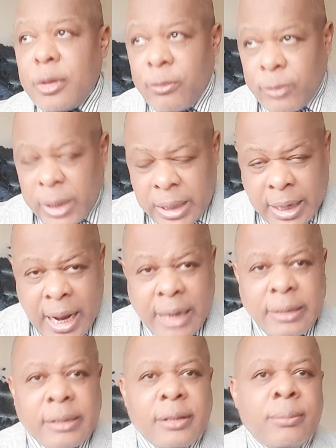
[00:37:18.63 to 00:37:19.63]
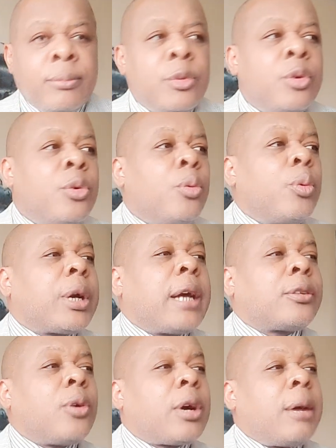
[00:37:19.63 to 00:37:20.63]
federalism. We
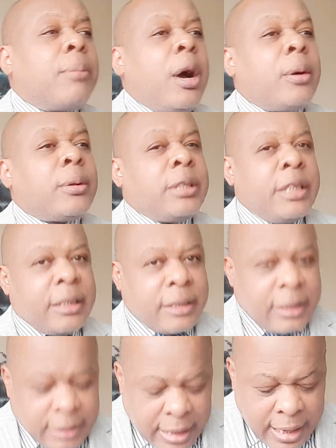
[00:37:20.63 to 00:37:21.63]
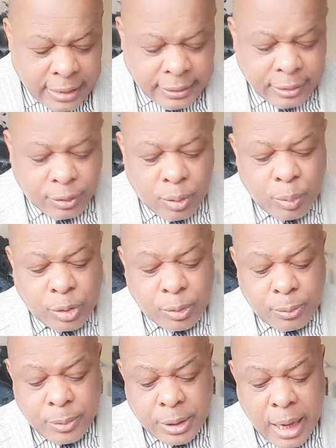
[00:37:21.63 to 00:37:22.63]
can talk about decentralization, which
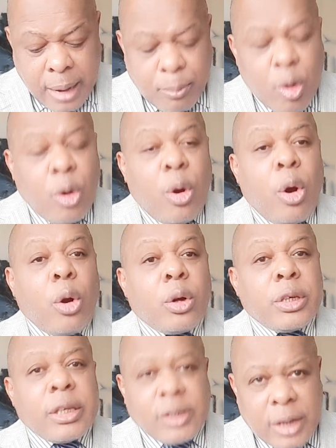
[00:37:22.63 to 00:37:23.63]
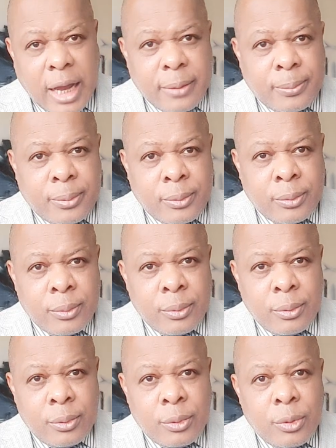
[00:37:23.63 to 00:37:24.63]
will be among all the tribes.
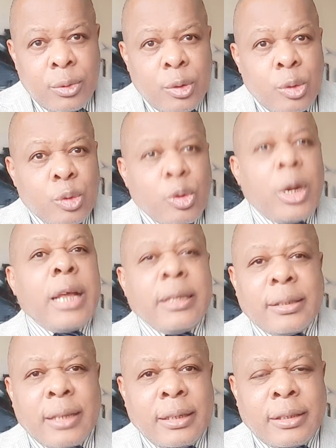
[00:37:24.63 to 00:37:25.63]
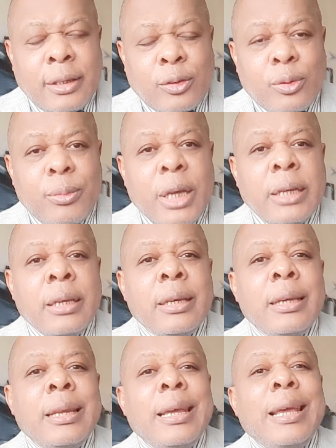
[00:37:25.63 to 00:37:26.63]
So, ladies and gentlemen,
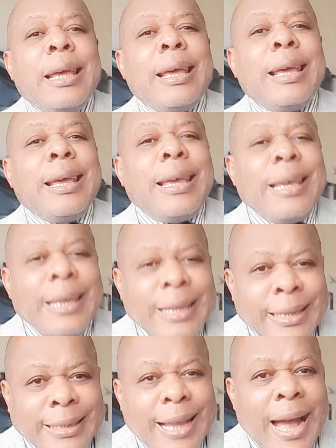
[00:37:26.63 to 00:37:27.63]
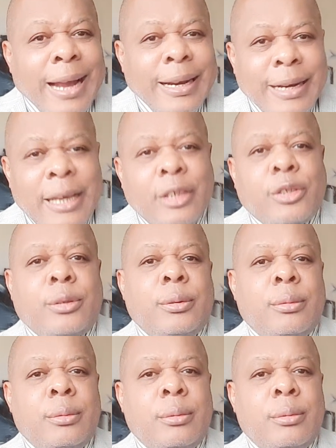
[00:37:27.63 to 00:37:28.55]
integration